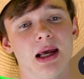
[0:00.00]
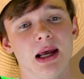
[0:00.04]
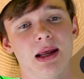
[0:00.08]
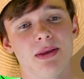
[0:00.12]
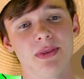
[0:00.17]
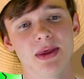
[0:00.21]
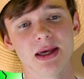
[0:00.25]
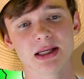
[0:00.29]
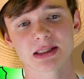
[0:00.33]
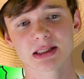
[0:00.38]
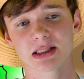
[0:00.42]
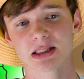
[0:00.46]
And
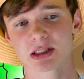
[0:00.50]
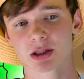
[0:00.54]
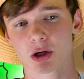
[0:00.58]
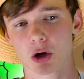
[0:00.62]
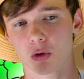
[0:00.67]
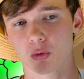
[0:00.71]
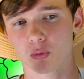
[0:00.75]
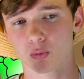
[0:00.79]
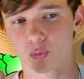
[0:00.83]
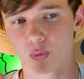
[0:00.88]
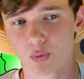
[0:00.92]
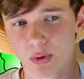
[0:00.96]
this is
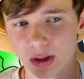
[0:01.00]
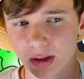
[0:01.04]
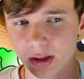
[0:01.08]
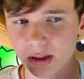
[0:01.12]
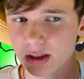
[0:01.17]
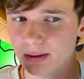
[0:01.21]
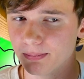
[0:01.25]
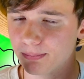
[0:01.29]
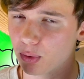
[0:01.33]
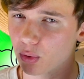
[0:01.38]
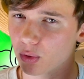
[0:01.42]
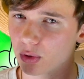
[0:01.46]
really
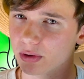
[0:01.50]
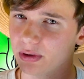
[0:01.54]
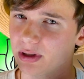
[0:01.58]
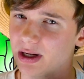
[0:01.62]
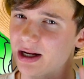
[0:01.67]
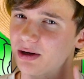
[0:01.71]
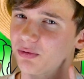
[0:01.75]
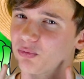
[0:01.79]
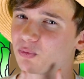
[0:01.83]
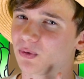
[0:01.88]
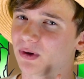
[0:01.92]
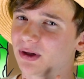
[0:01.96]
important
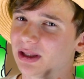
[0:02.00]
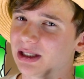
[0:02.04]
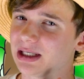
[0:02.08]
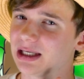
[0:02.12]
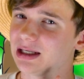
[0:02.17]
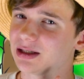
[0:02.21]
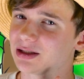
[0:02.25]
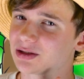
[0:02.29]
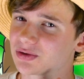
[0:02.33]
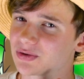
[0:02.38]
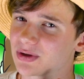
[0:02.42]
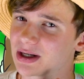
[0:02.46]
and really
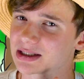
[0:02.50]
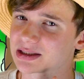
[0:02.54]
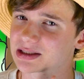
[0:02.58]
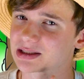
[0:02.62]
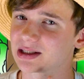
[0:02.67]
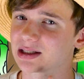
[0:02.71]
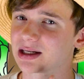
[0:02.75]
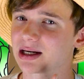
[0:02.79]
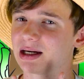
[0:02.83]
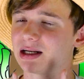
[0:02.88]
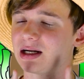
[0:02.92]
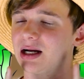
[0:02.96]

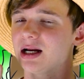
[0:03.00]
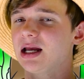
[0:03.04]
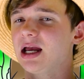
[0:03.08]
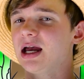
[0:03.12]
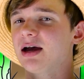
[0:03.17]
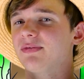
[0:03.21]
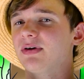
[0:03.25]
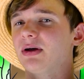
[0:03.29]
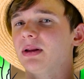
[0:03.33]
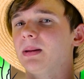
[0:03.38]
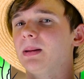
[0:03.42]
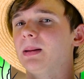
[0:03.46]
interesting, and I
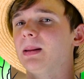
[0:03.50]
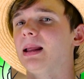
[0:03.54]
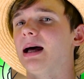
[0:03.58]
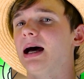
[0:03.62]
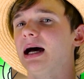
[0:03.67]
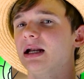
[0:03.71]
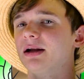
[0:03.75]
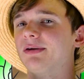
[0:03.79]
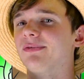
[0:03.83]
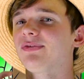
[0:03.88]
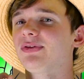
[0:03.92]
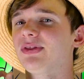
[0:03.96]
have a
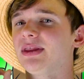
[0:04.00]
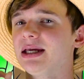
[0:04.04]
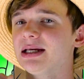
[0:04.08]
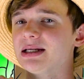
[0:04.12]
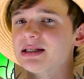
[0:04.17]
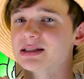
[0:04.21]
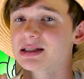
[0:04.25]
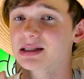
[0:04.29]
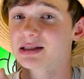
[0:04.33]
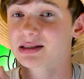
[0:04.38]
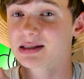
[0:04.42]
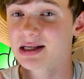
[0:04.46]
lot of things
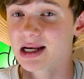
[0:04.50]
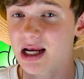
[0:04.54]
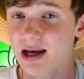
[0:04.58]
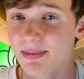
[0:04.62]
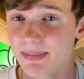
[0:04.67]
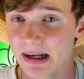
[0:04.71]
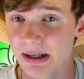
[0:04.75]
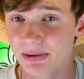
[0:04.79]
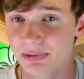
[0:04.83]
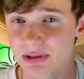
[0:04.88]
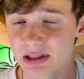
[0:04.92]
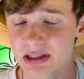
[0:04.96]
to say about